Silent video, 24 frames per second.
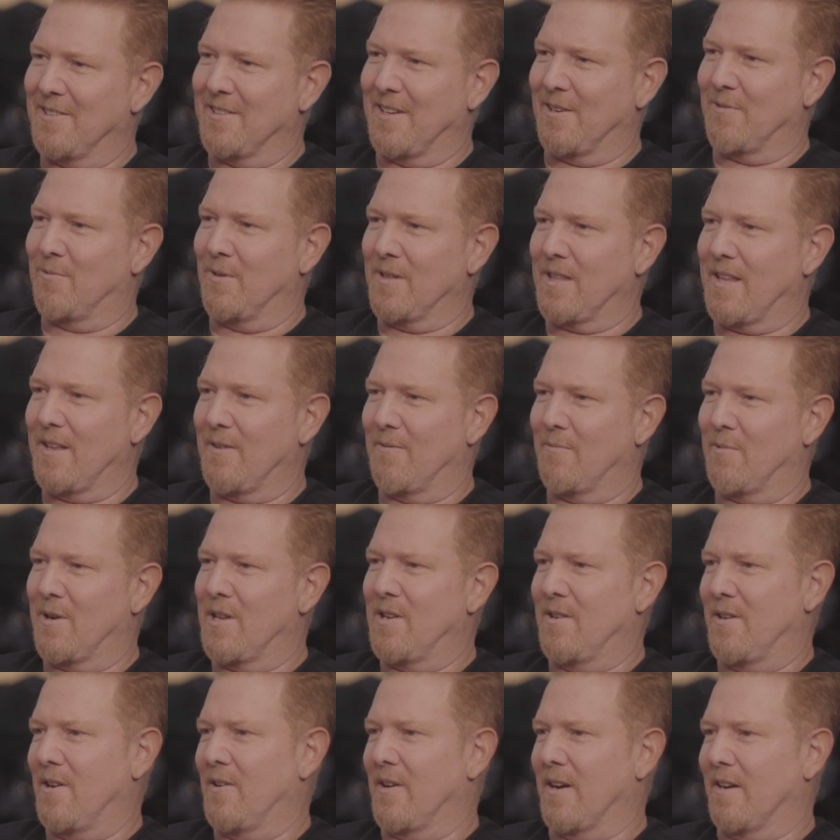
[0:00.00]
like, what are
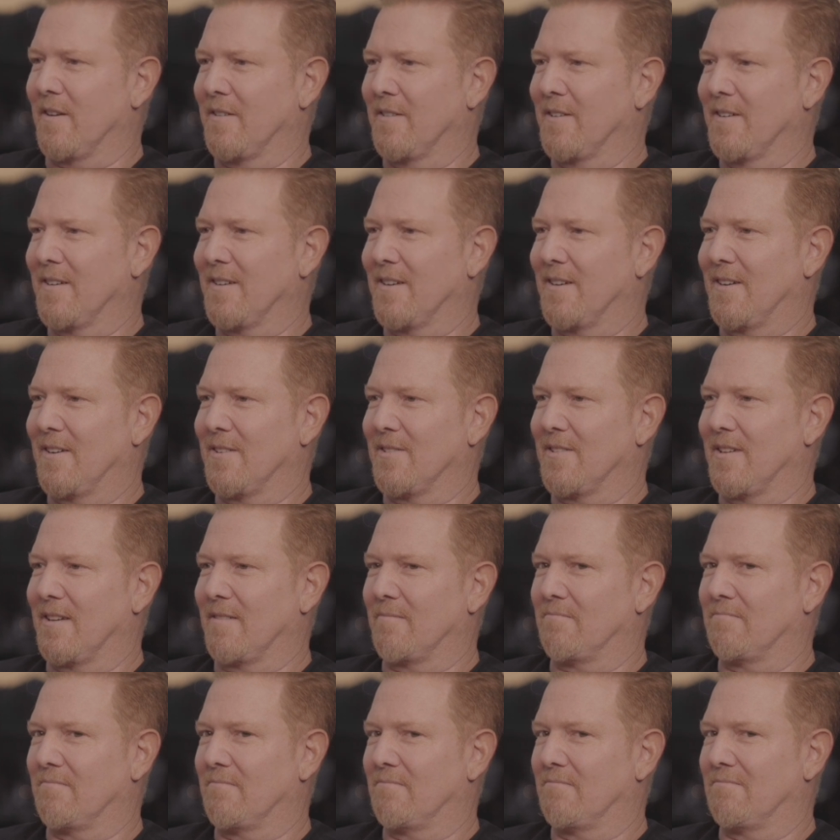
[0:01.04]
you doing? I was like,
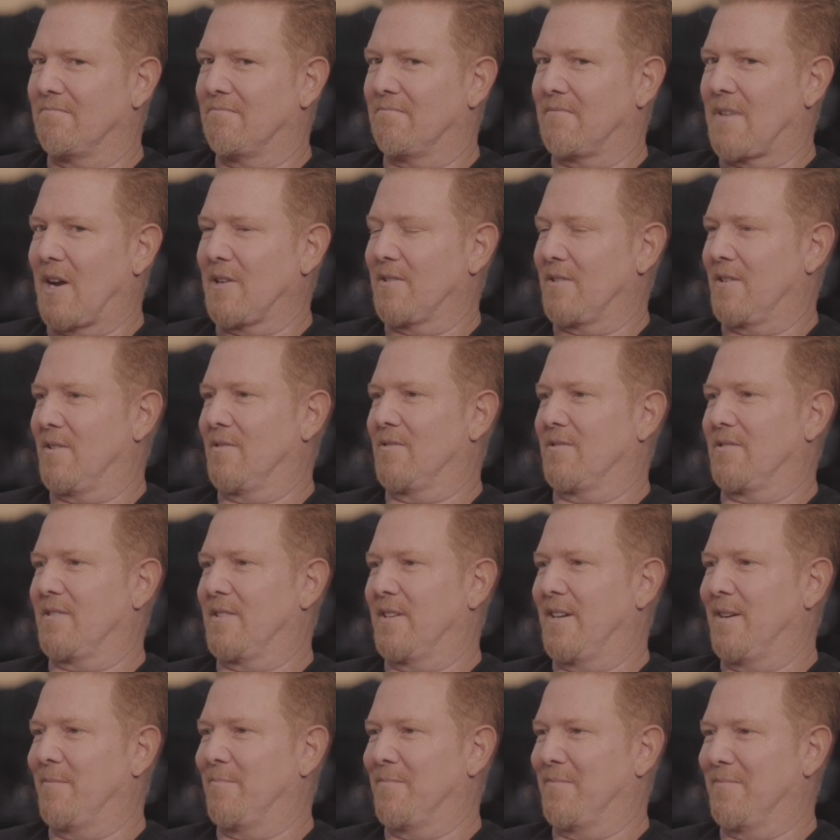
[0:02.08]
about to go to
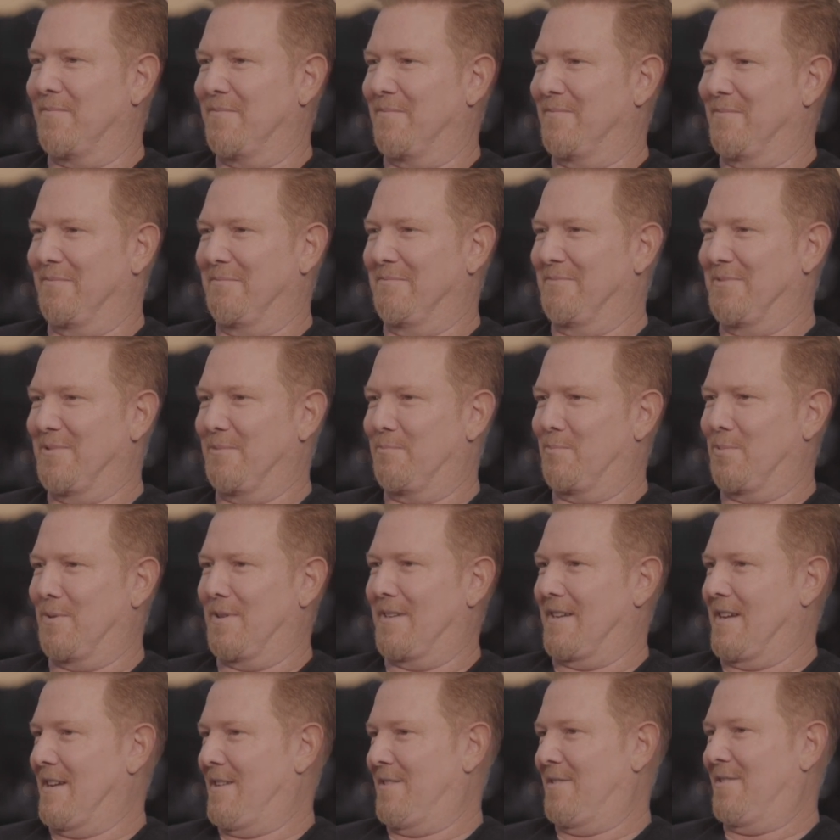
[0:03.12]
sleep. Put
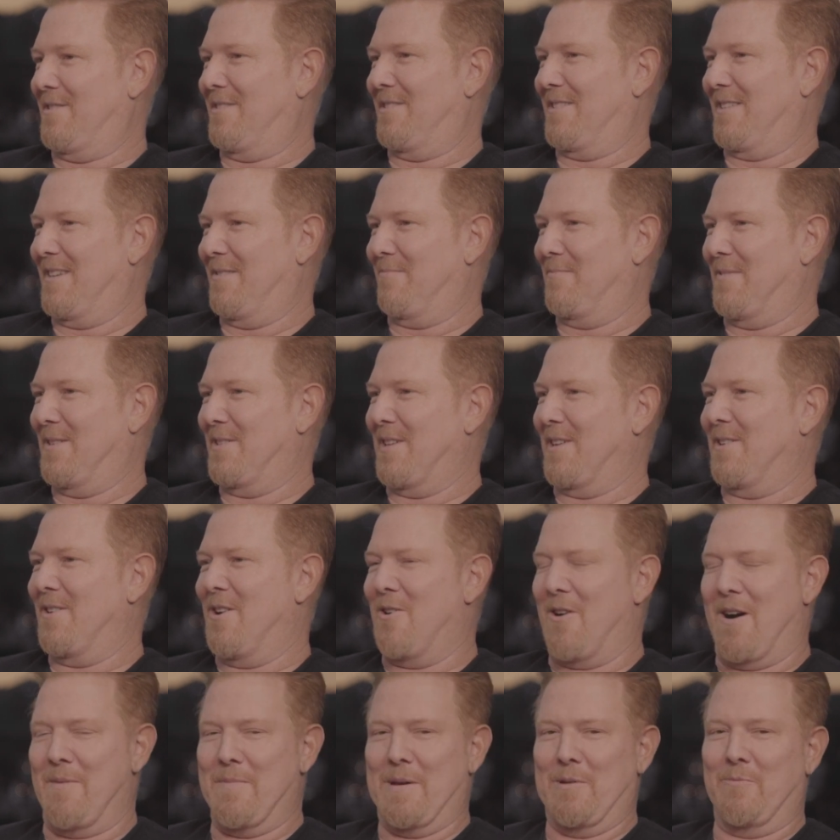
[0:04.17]
the kids to sleep. He's like,
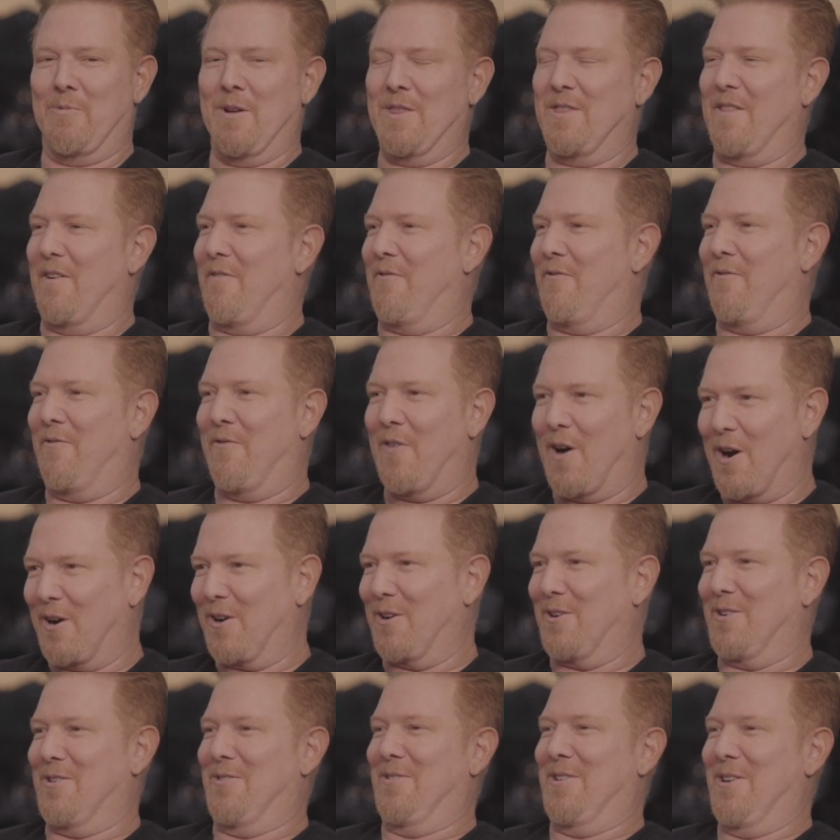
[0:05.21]
no, what the fuck
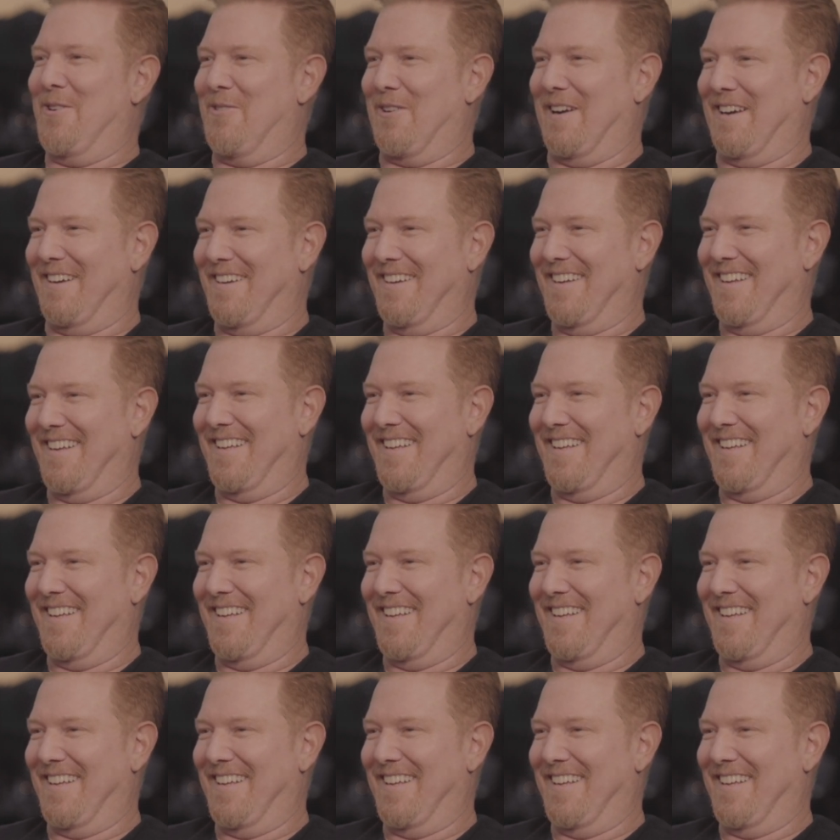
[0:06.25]
are you doing? Yeah.